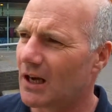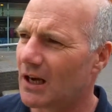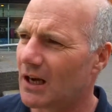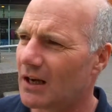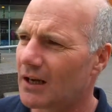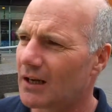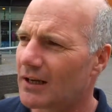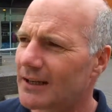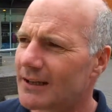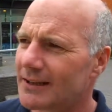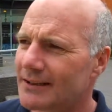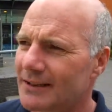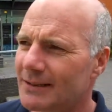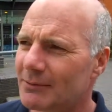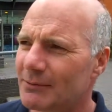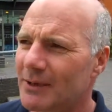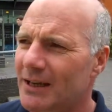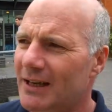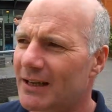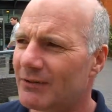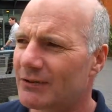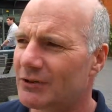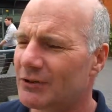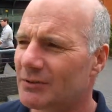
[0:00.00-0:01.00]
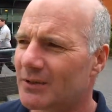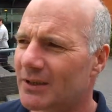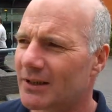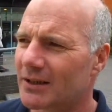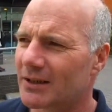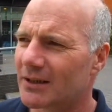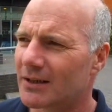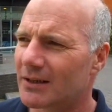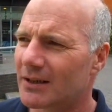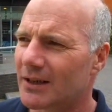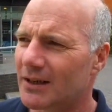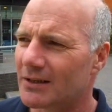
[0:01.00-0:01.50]
I think we have to
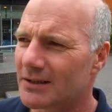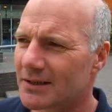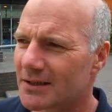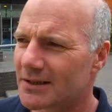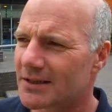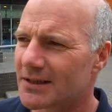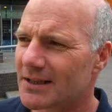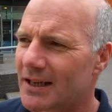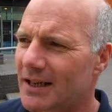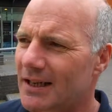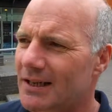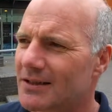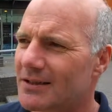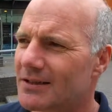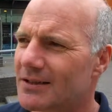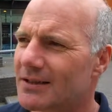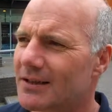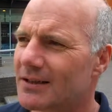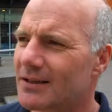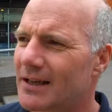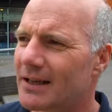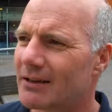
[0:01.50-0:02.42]
understand that